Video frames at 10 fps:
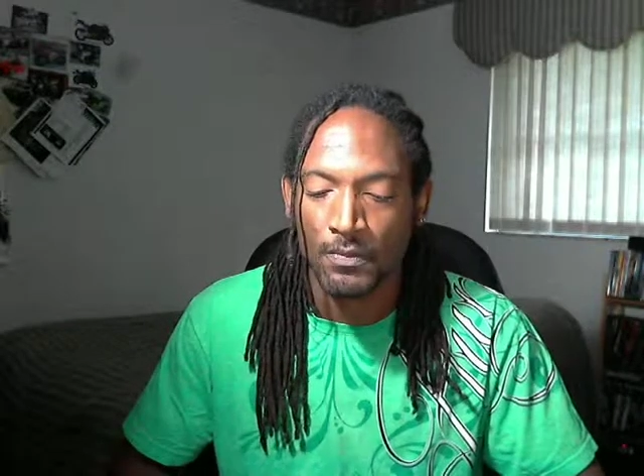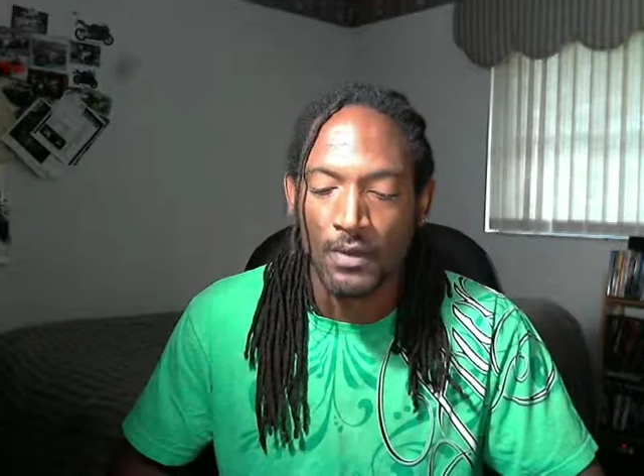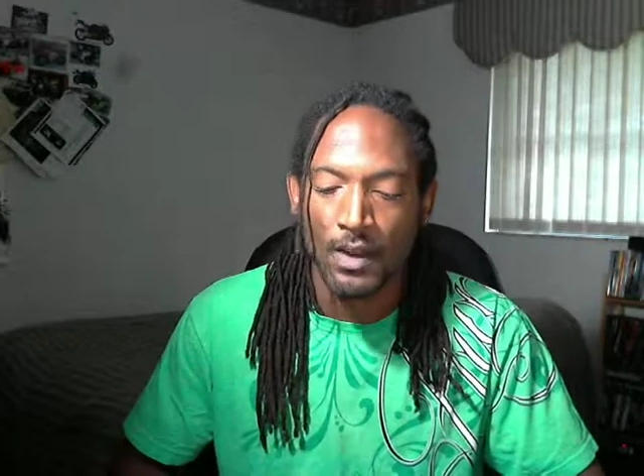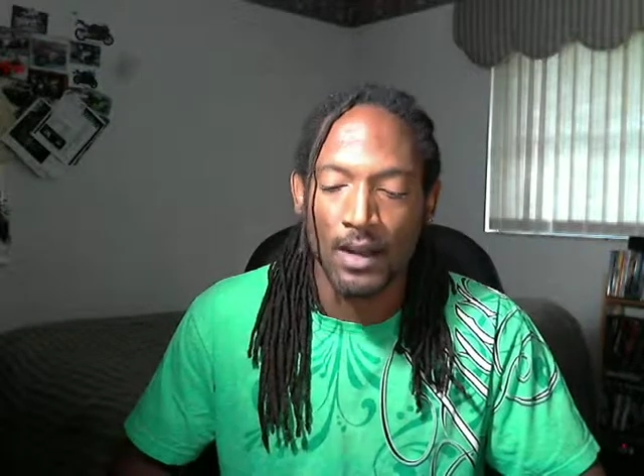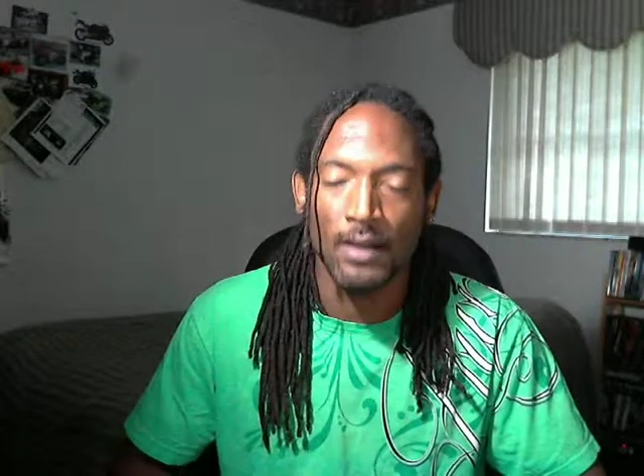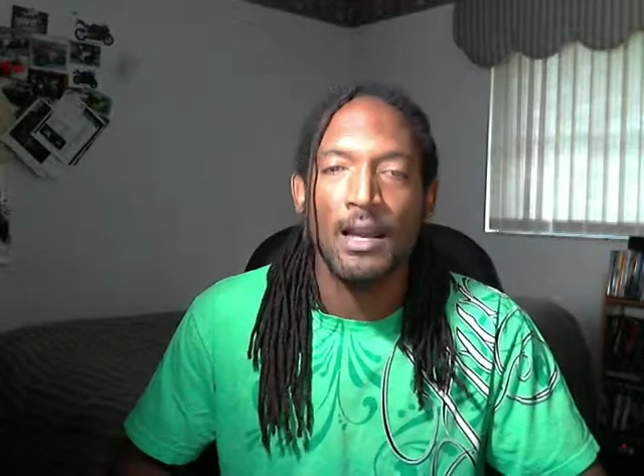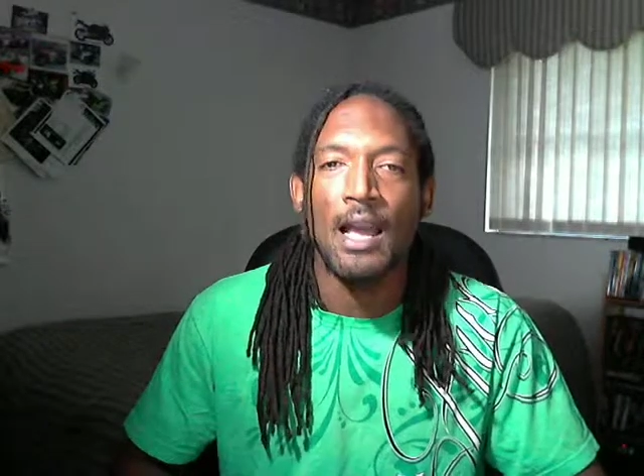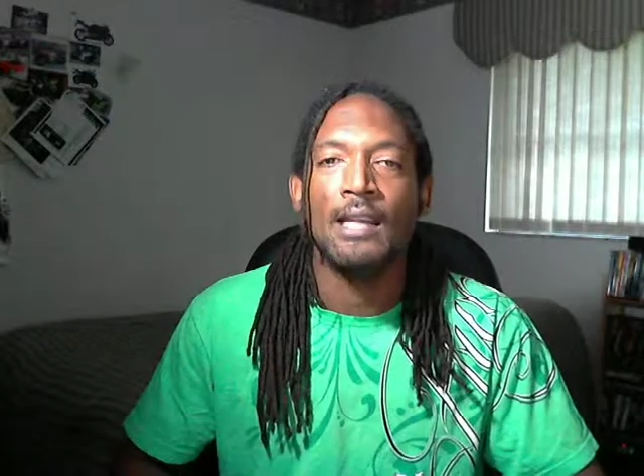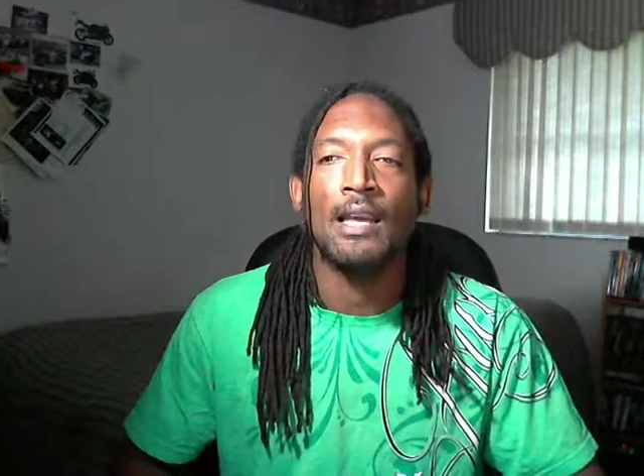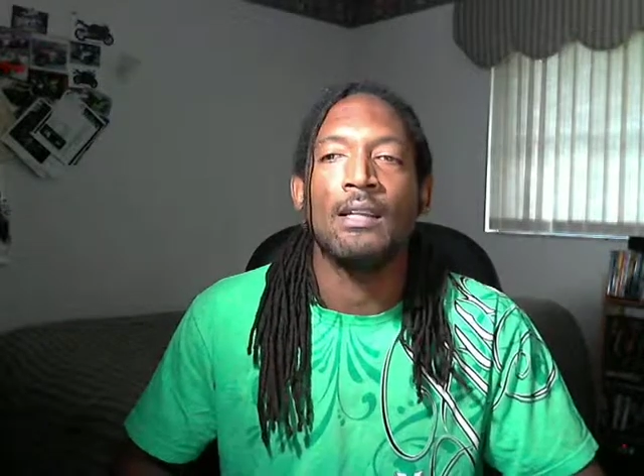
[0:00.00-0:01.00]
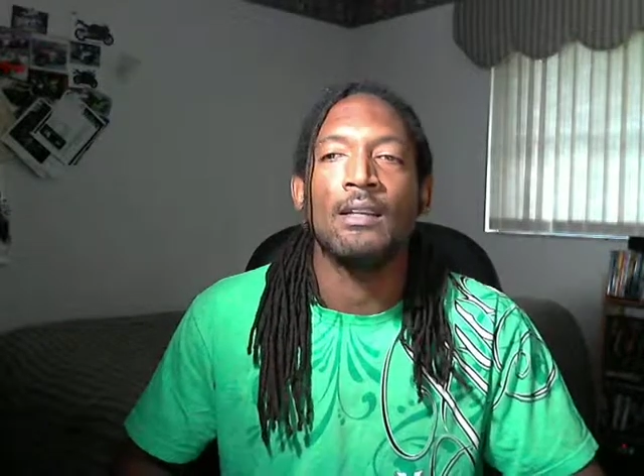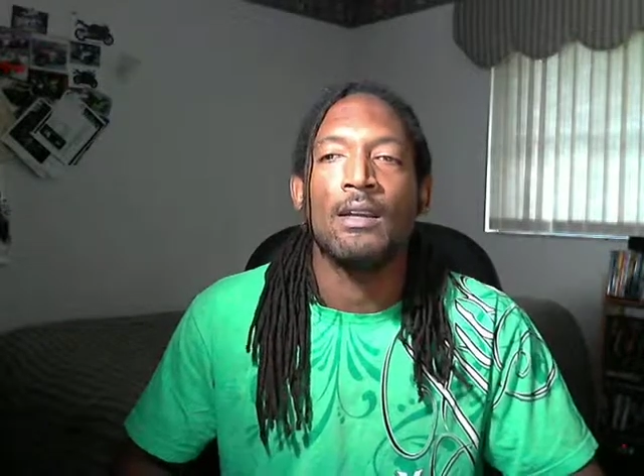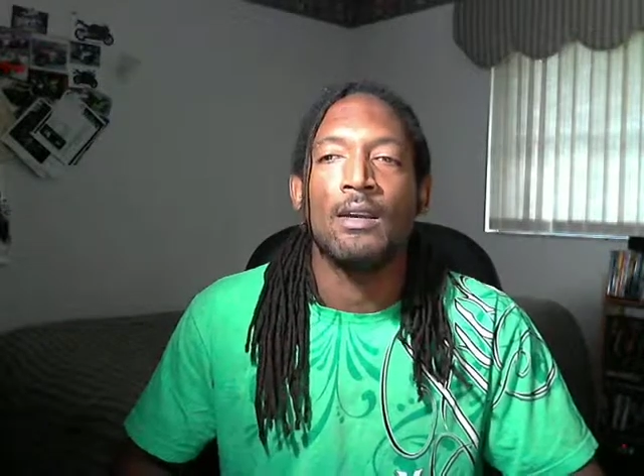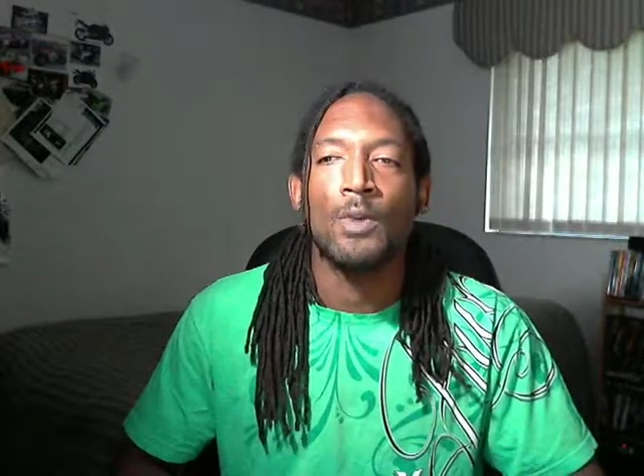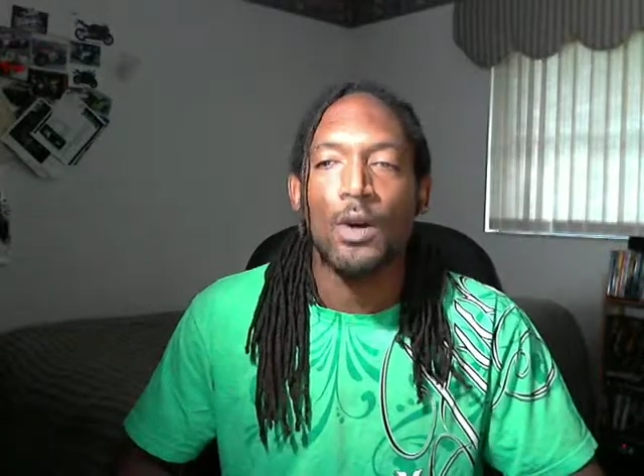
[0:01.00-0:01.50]
the Xbox
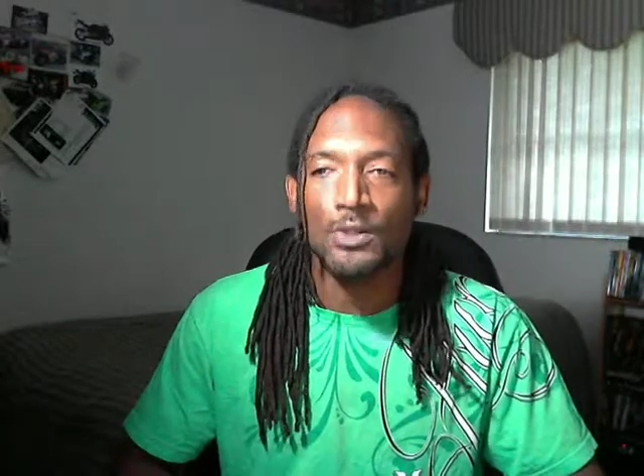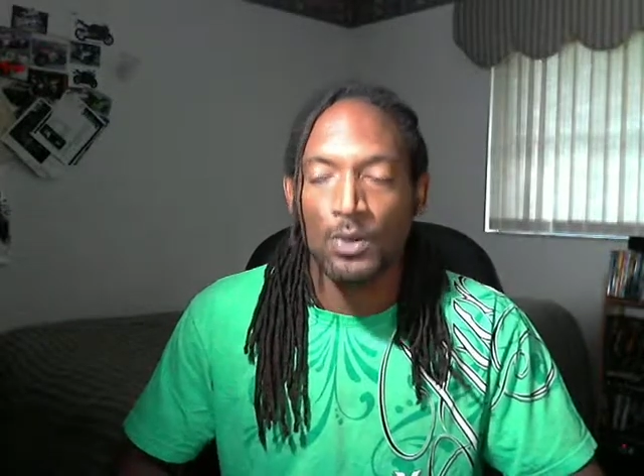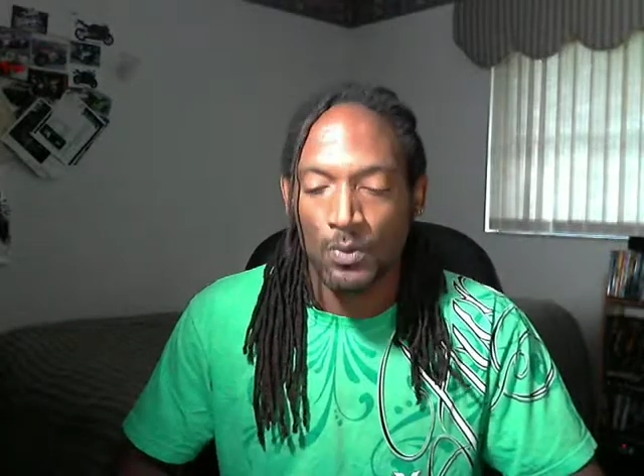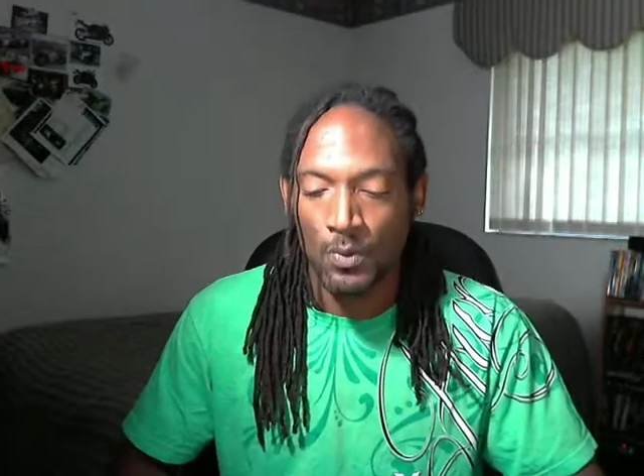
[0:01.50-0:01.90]
360,